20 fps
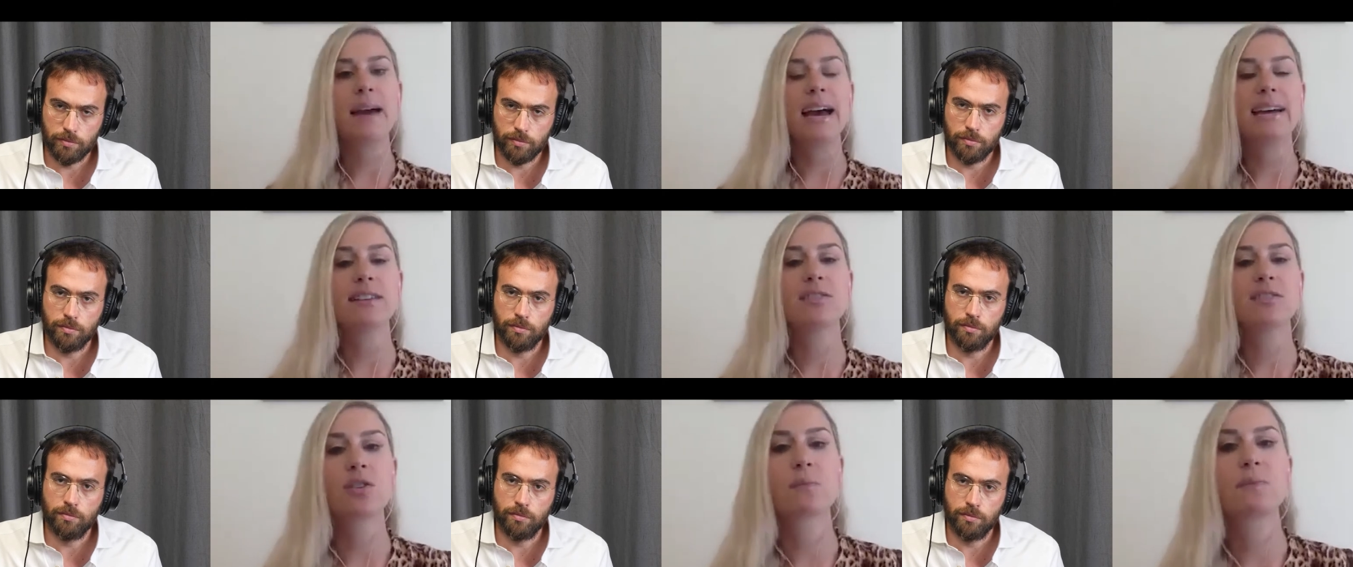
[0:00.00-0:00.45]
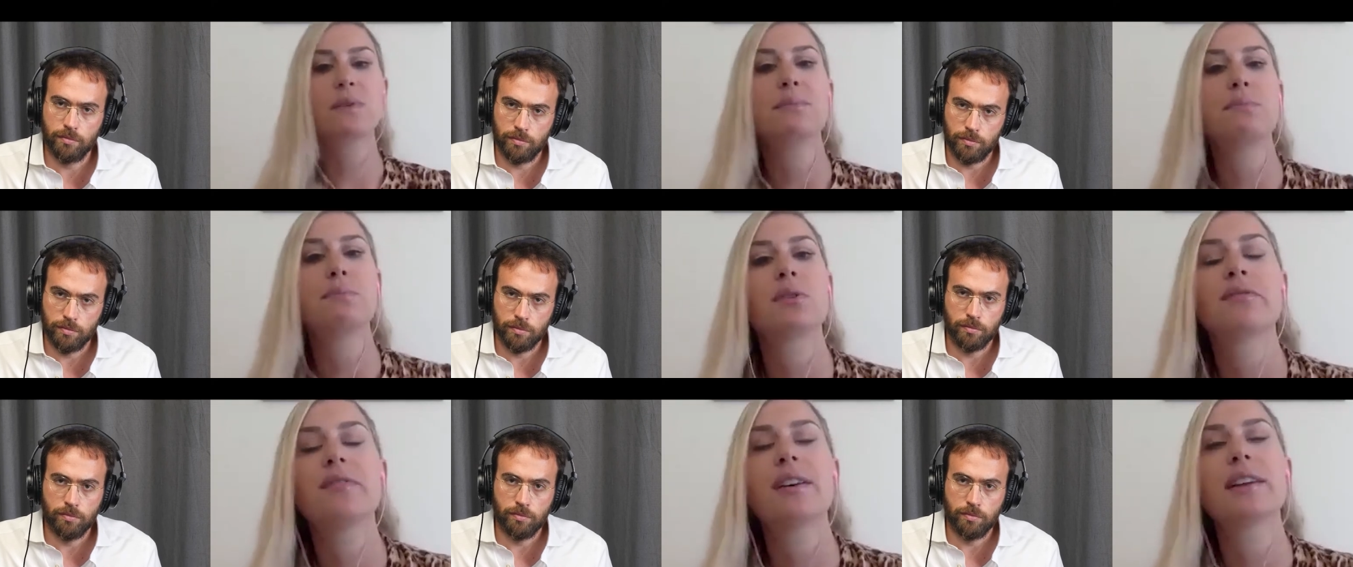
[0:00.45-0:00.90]
Speaker 1: men
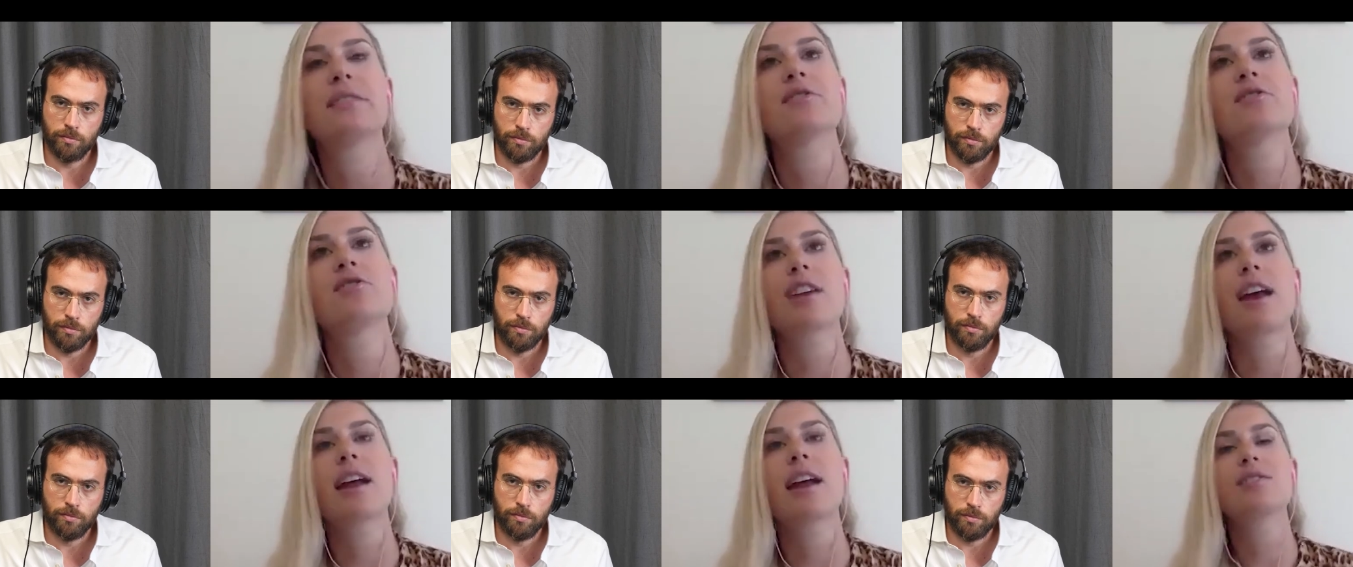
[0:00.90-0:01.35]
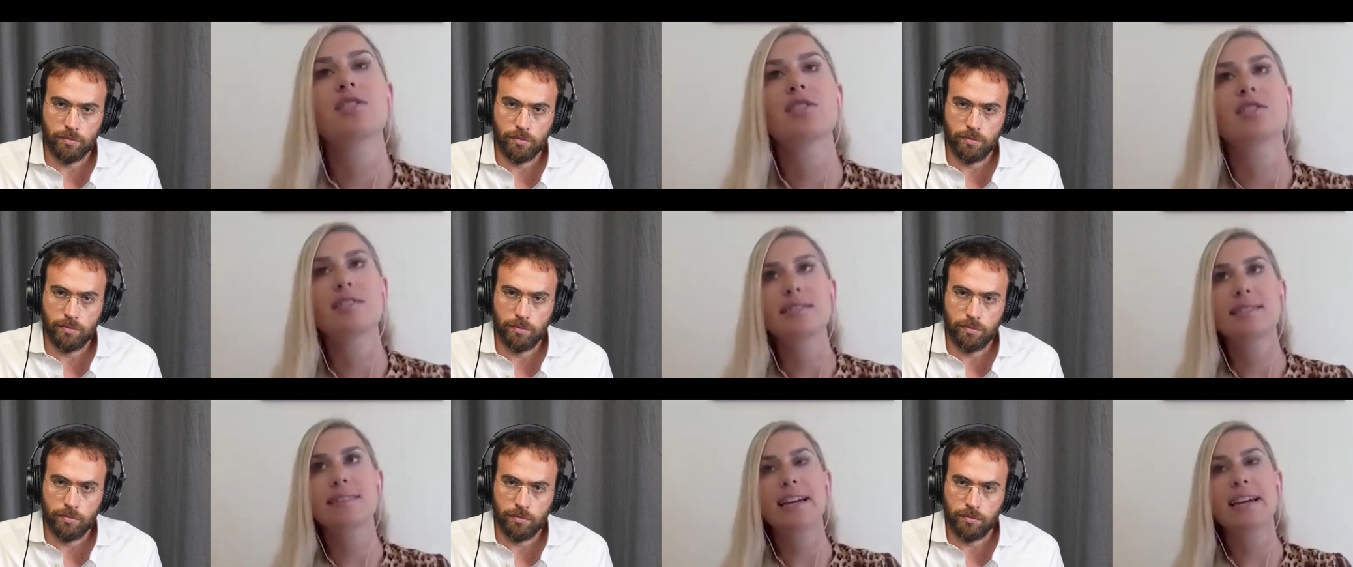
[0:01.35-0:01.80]
or people of other
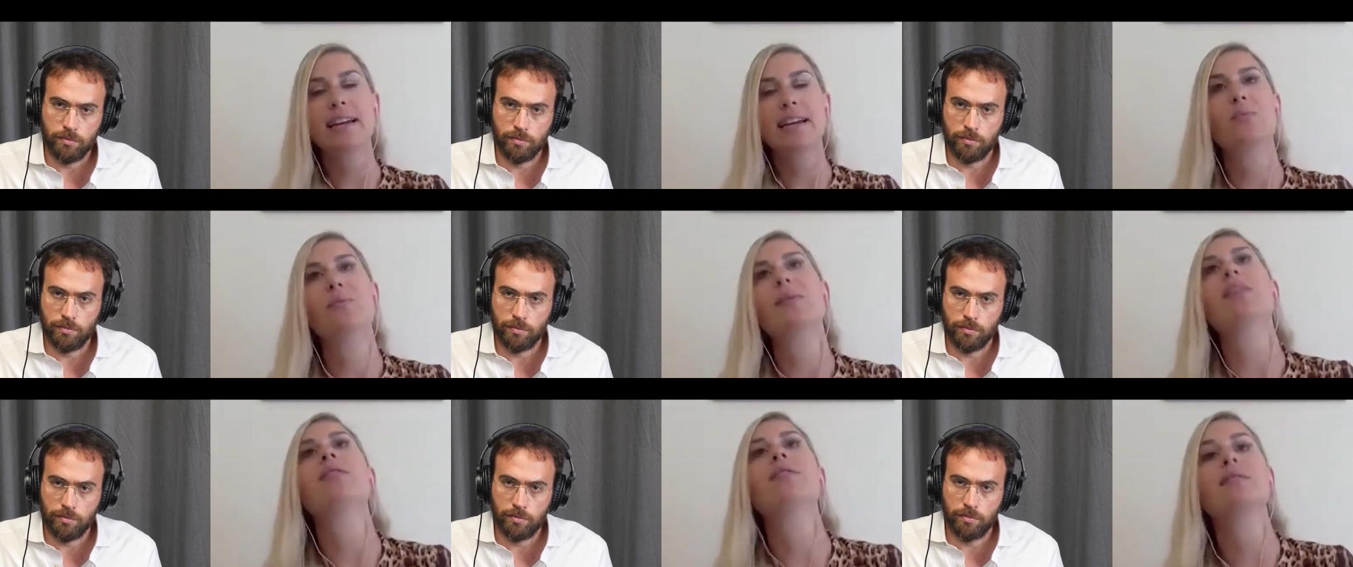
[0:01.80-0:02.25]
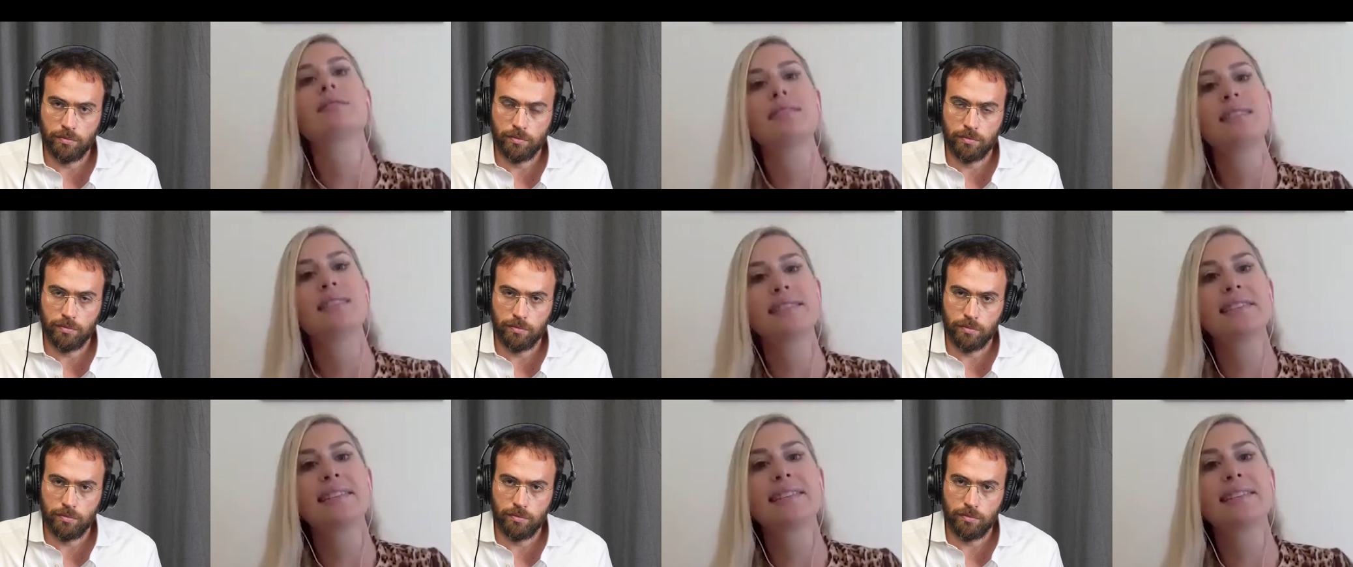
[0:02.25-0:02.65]
genders think, well,